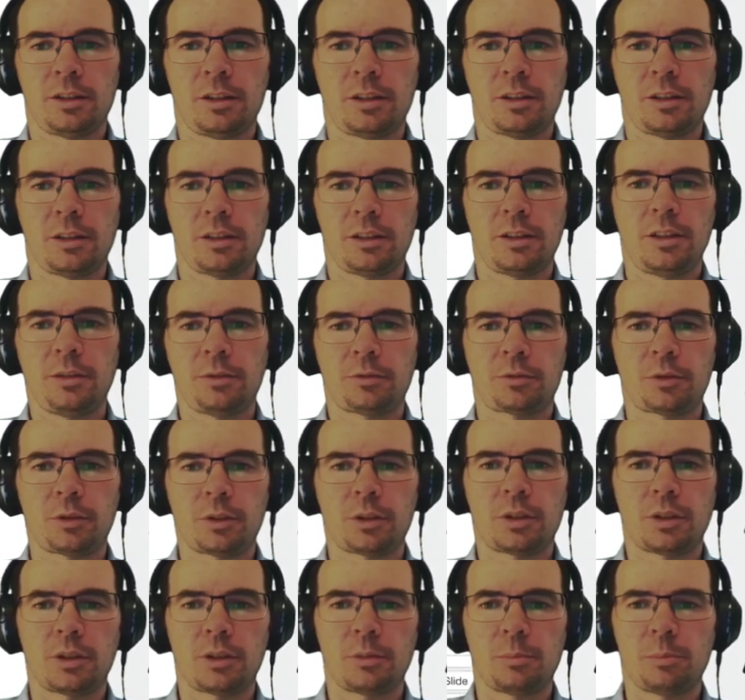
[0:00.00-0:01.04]
different
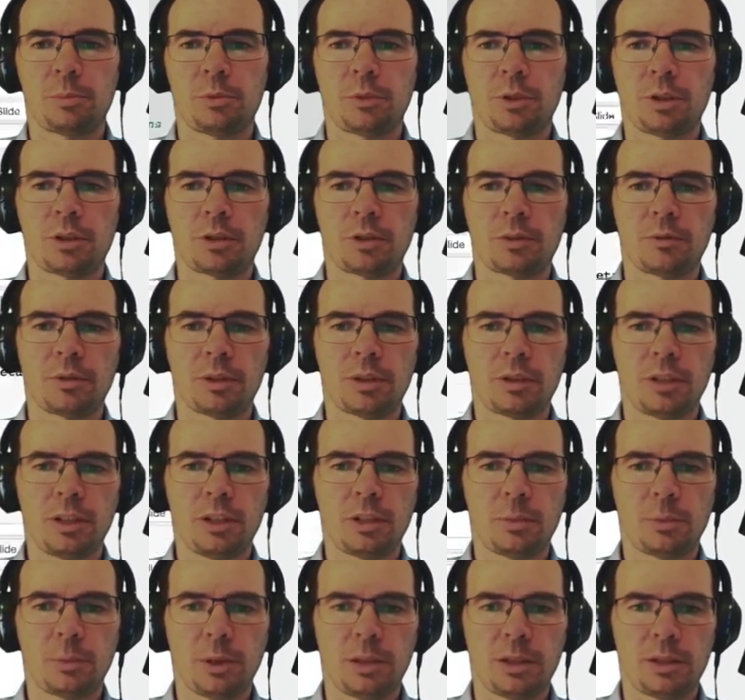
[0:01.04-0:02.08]
points of the state
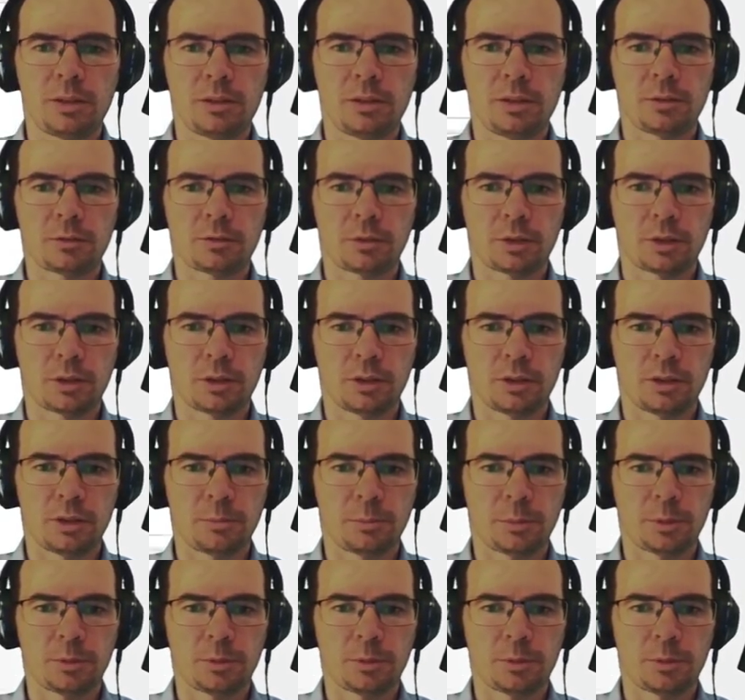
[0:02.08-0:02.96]
space in different columns.